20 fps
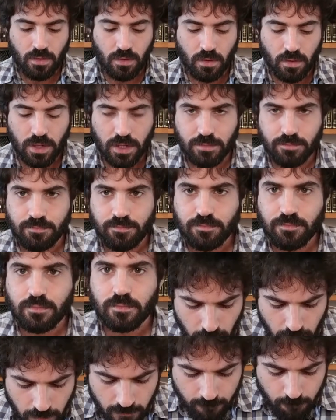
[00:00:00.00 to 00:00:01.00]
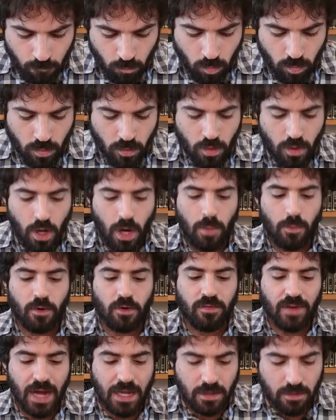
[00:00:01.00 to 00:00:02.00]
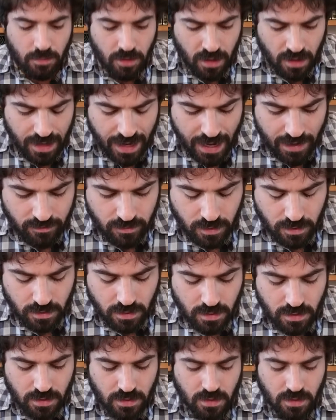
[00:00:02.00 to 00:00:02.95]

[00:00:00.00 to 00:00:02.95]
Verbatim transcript: Okay. Amar of Barahava.